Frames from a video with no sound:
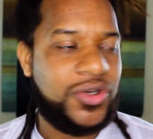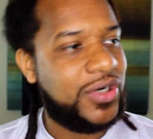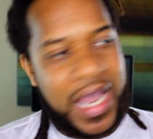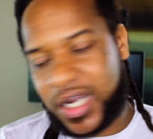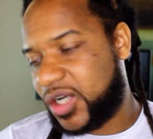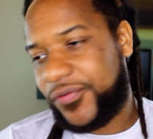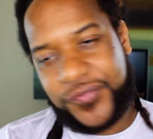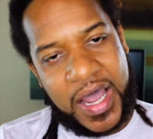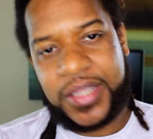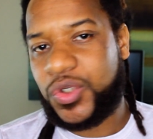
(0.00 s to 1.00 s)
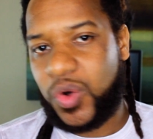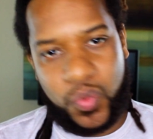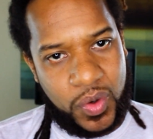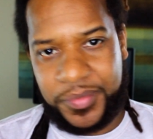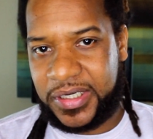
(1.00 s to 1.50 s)
You're not gonna find you
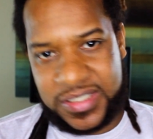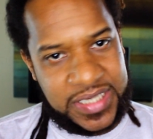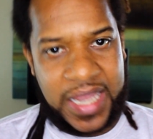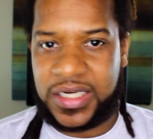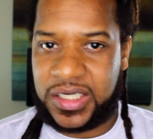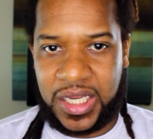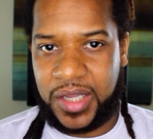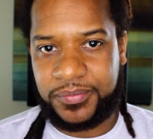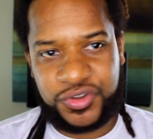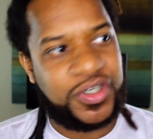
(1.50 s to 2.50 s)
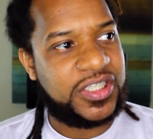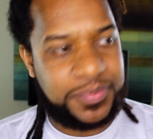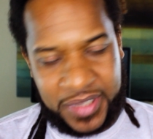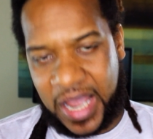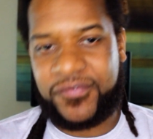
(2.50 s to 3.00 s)
a woman inside the club.
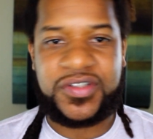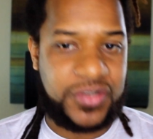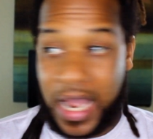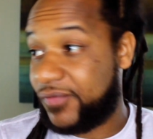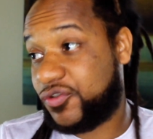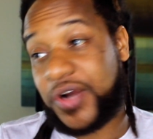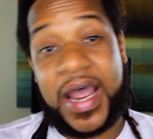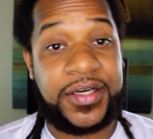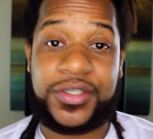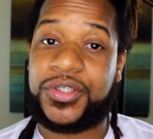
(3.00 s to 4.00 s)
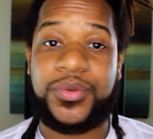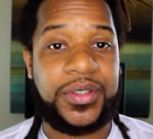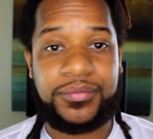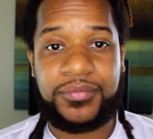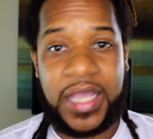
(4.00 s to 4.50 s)
Trust me, I've tried to
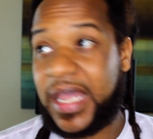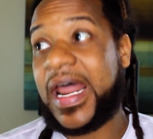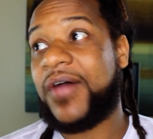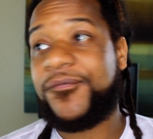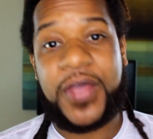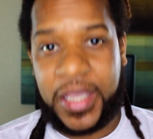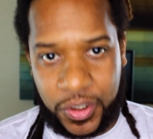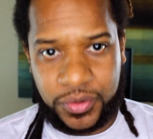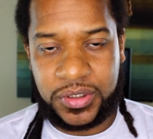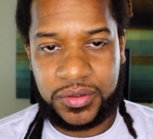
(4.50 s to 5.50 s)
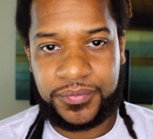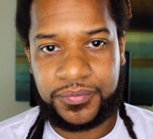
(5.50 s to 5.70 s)
do it. and have failed.